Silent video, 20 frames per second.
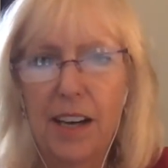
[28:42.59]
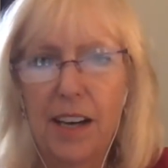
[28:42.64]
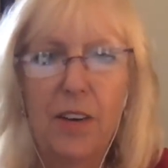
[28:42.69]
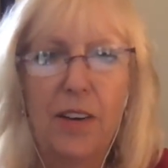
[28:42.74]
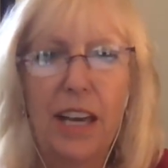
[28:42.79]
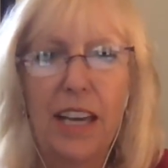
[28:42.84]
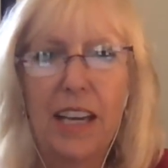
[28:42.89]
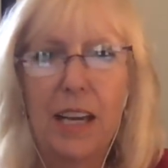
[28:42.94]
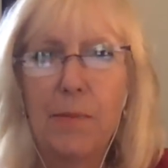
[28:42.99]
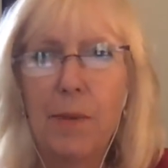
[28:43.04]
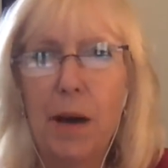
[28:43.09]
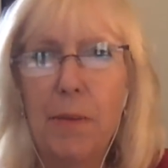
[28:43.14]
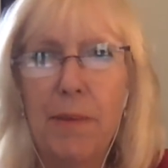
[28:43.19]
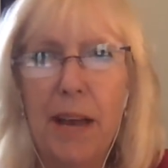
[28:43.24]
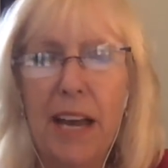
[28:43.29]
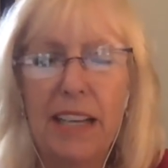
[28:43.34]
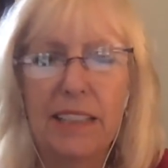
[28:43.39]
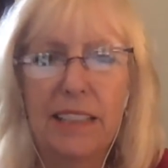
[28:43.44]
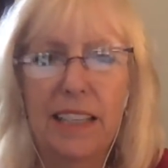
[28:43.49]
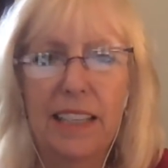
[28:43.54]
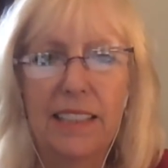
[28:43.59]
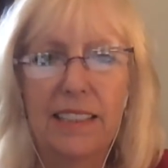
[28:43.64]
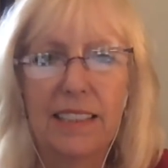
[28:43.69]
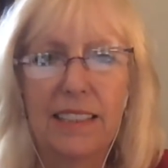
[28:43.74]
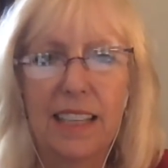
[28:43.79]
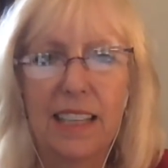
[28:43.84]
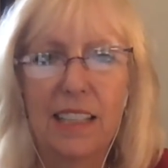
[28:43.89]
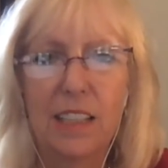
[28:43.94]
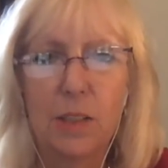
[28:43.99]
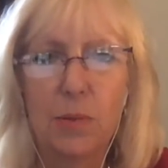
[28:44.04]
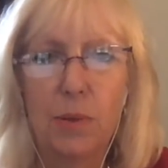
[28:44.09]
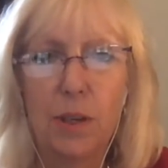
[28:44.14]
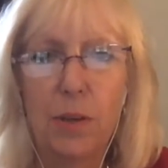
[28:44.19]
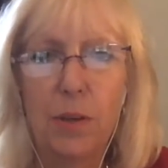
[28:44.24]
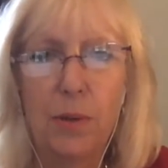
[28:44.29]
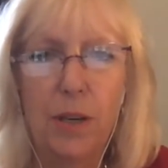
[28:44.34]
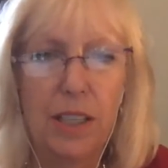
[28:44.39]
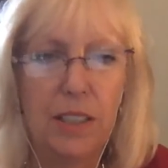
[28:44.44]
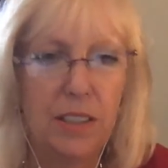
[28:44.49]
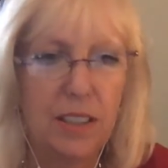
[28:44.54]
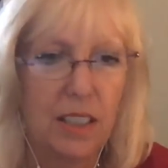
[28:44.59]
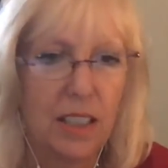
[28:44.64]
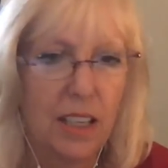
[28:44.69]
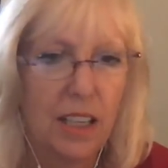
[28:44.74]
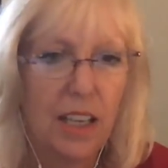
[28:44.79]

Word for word: Okay, come on back, Ted, and tell us what it was.